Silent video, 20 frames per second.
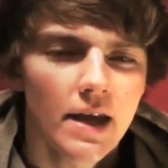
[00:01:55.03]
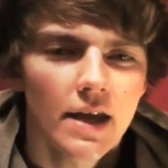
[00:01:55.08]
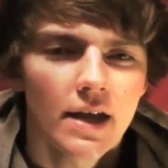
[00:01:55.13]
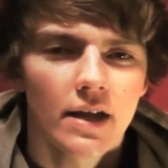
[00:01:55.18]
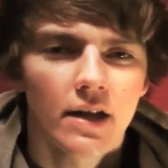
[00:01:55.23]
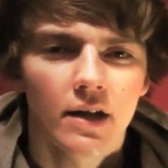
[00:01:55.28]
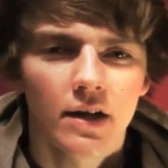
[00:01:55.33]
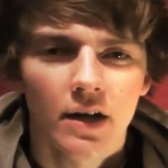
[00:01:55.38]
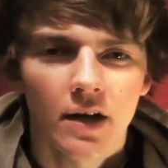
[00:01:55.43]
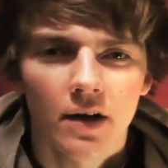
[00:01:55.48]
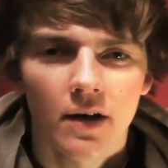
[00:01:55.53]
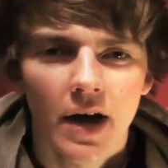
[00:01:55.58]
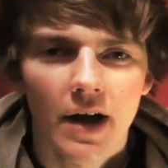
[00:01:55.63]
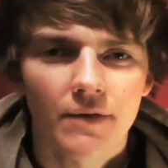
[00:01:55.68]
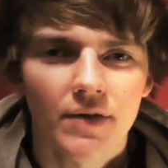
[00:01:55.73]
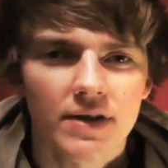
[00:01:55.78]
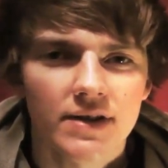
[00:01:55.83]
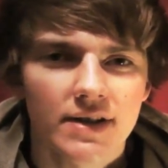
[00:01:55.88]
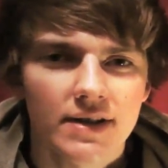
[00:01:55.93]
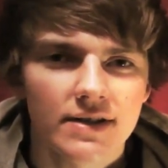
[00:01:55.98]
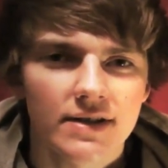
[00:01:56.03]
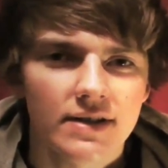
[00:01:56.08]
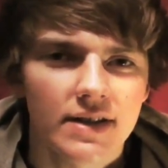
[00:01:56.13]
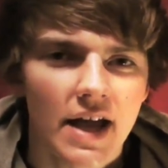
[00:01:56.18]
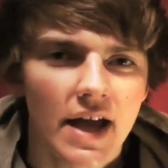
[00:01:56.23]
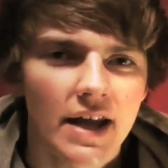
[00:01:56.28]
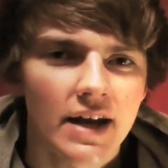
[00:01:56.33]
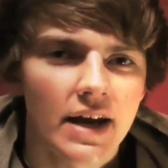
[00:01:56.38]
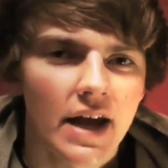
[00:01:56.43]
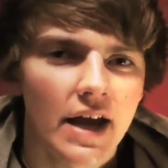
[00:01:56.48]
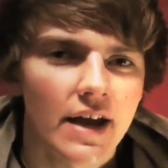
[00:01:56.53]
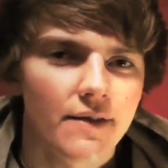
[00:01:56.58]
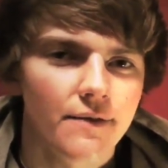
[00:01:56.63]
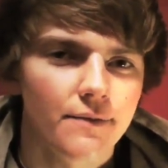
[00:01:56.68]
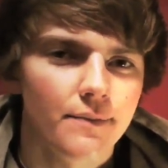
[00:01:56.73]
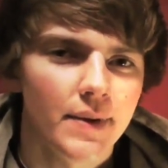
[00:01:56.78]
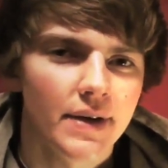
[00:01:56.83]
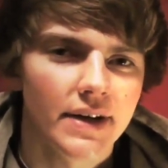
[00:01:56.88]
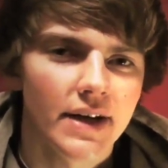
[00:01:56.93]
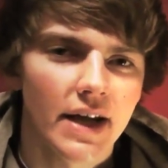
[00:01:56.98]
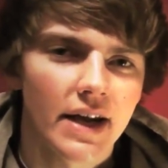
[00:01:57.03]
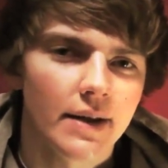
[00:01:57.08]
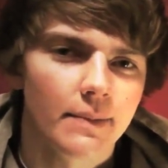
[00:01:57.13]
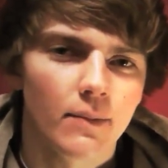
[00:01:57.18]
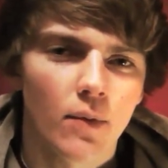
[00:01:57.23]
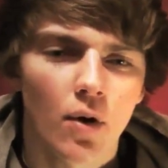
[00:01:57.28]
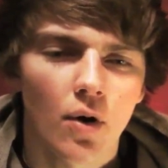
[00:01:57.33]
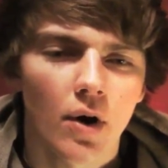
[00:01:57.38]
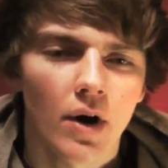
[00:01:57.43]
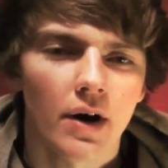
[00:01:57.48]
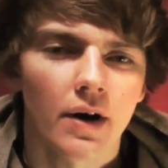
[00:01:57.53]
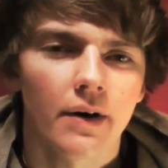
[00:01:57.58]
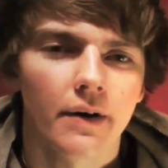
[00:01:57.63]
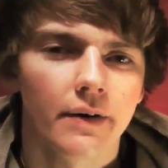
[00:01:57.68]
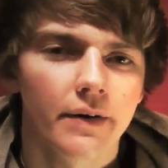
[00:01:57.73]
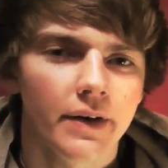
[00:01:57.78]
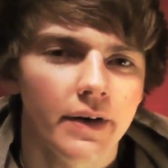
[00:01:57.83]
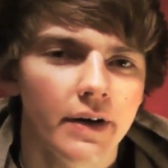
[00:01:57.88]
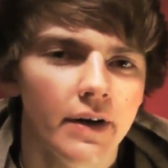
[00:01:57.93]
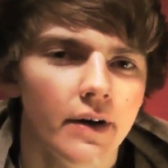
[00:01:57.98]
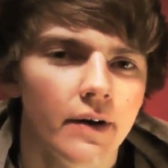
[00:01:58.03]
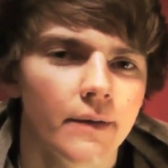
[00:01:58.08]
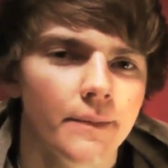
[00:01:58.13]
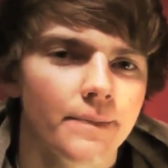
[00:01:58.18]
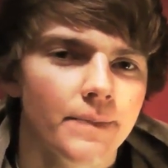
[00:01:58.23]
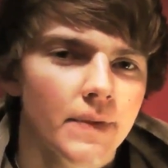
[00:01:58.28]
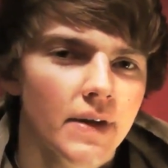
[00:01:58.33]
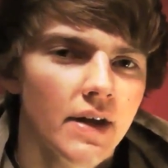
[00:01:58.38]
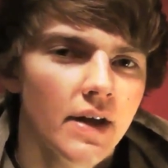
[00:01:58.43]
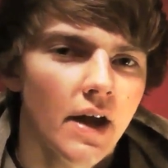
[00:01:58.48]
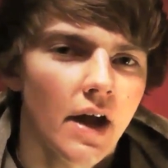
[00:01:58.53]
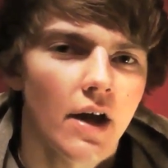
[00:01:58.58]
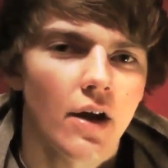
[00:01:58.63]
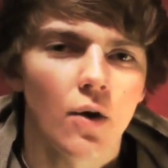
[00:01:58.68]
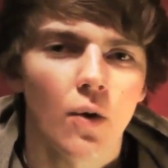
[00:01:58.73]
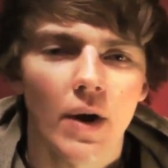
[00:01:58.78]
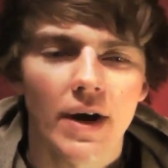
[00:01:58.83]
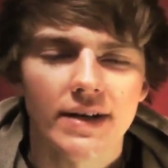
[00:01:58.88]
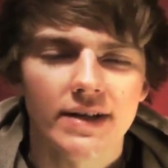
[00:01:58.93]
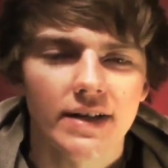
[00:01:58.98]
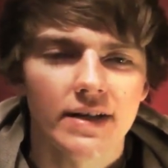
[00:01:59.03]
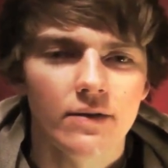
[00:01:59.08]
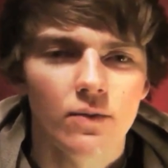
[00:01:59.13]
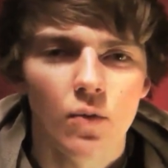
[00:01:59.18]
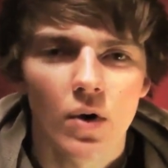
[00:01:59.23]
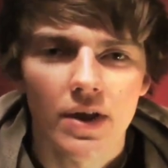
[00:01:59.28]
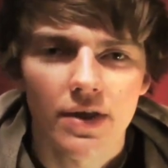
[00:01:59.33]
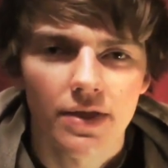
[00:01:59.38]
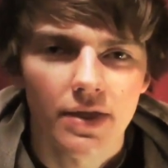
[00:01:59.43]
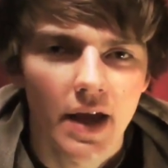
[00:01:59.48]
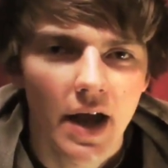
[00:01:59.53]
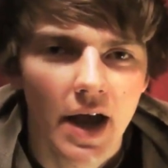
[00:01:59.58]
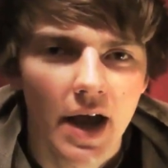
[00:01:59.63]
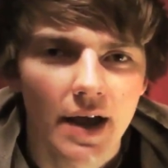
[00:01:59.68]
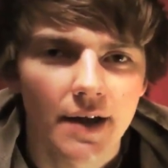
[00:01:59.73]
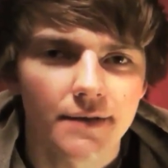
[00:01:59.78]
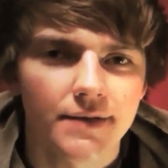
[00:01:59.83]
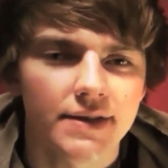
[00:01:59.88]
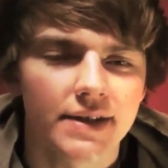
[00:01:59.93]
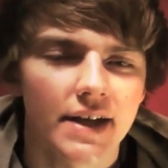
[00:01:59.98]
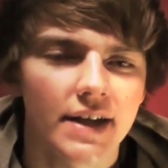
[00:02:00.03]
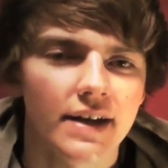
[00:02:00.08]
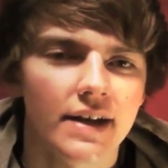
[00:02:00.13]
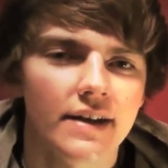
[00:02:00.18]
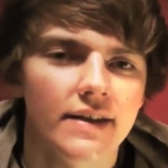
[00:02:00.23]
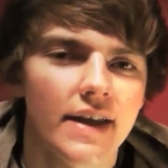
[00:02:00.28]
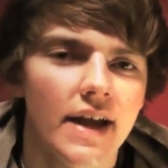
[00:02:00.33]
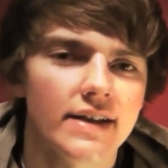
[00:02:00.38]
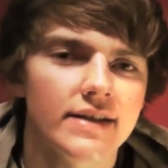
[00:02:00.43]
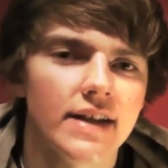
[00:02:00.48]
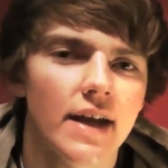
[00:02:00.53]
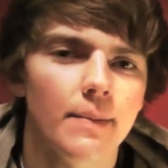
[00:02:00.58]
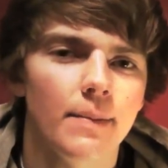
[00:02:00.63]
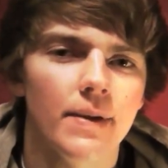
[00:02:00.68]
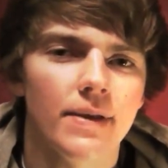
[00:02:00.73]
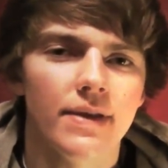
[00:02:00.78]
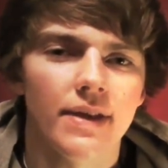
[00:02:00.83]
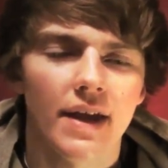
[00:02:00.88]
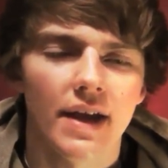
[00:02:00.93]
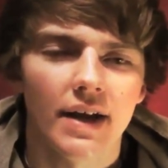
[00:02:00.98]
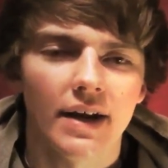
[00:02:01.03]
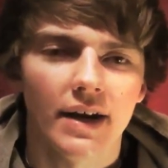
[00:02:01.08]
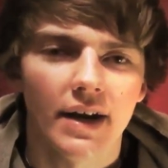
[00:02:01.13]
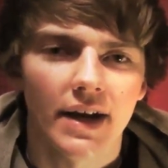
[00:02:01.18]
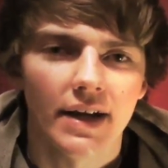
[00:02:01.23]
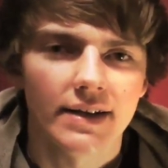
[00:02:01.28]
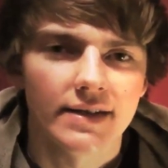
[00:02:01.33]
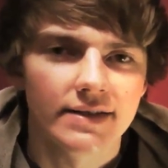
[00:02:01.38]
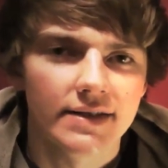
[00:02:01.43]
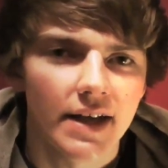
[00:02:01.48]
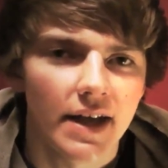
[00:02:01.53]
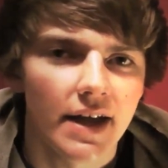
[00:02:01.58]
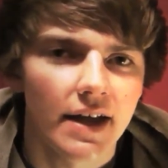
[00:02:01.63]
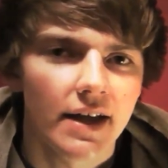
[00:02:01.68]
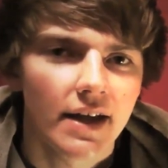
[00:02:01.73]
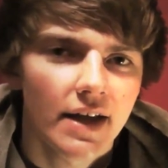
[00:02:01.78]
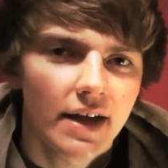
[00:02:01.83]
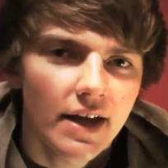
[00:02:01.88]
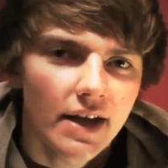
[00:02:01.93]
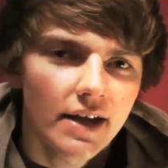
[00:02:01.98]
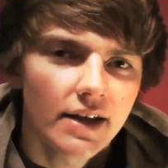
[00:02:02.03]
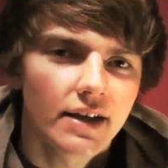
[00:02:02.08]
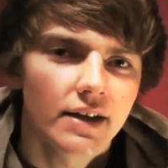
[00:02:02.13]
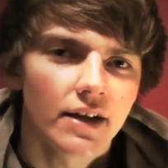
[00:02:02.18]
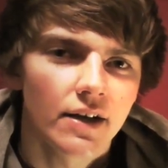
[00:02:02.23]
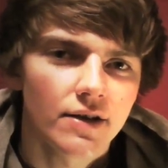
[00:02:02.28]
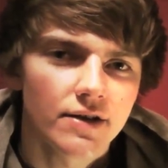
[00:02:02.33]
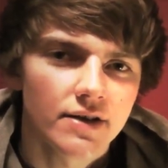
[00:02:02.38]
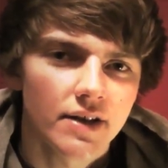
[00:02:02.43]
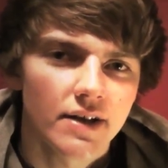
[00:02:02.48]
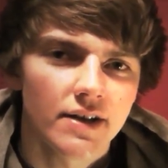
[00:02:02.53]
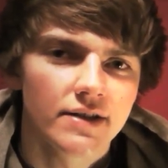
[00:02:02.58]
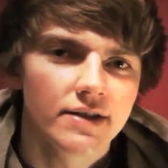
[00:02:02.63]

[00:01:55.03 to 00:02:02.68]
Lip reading: Ever since then I've been getting more, acquainted with knives and that type of thing, and started